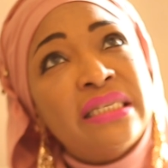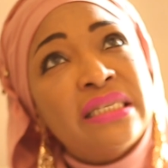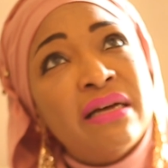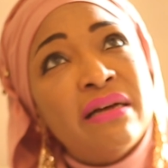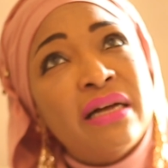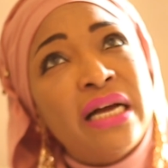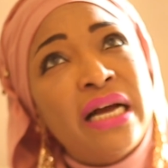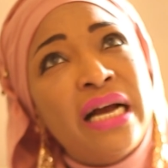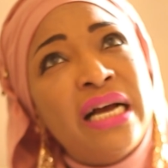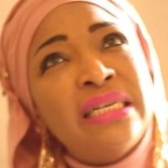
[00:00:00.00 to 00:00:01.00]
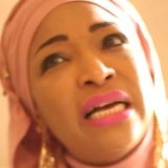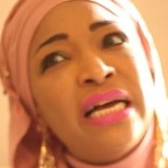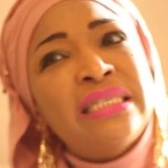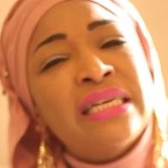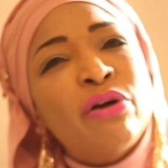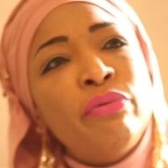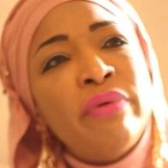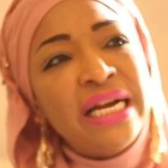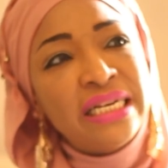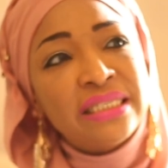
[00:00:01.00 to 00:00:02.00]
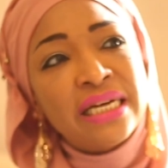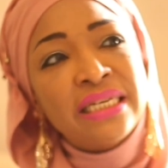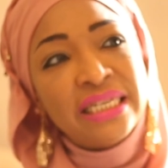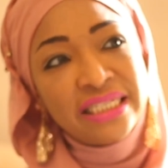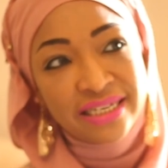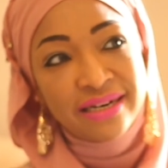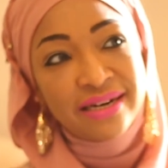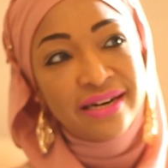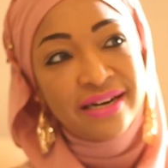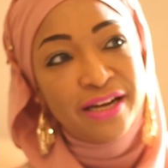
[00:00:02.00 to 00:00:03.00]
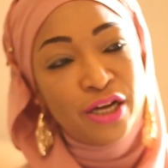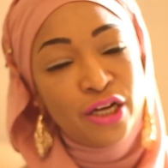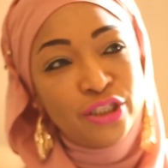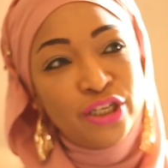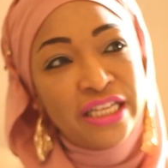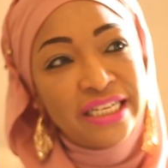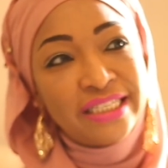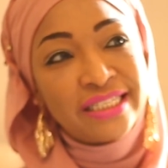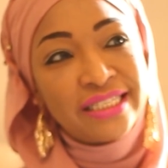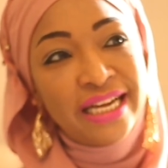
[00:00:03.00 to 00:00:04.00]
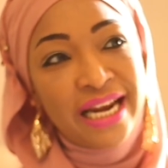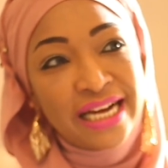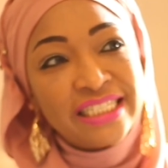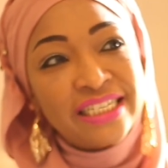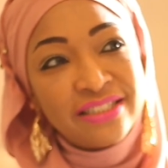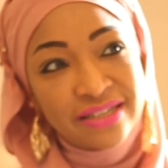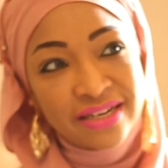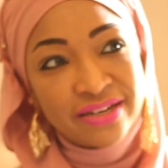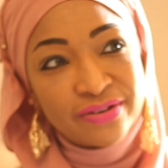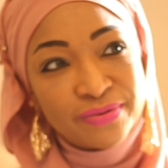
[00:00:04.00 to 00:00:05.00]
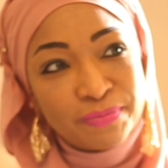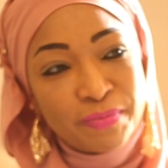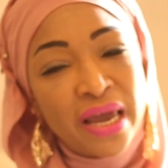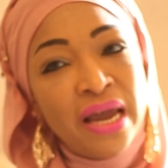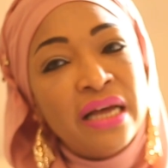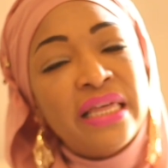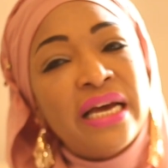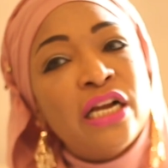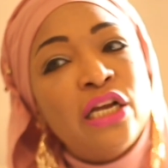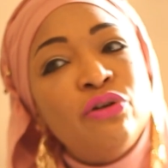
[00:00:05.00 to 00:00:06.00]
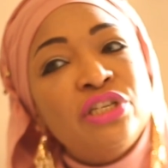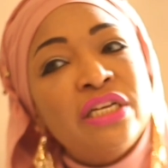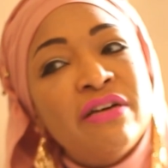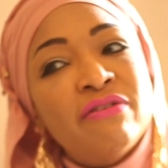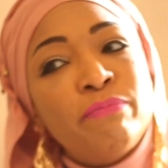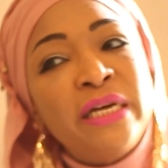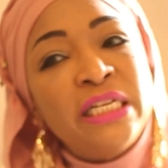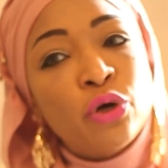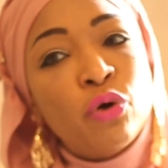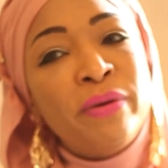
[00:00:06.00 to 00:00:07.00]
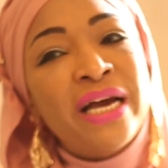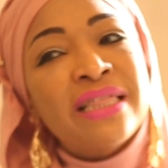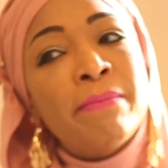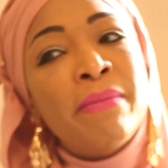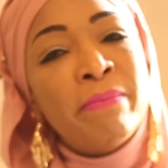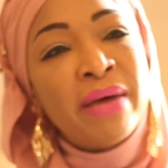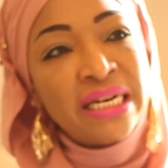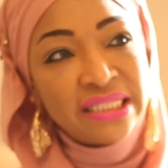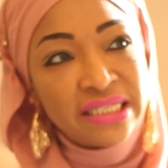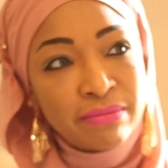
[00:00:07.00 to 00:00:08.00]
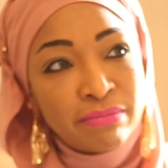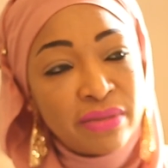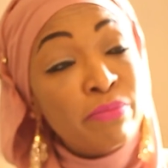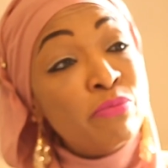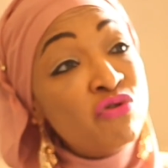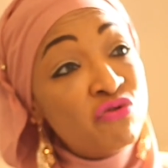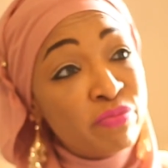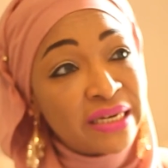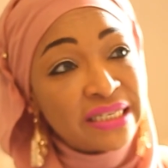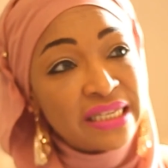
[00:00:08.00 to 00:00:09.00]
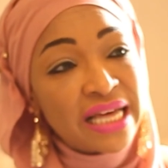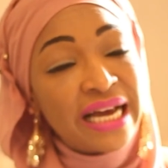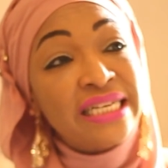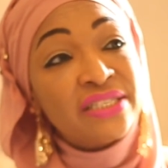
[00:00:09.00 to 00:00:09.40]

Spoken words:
a great addition to this election cycle. The inclusion of Peter Obi and the momentum, the movement that he's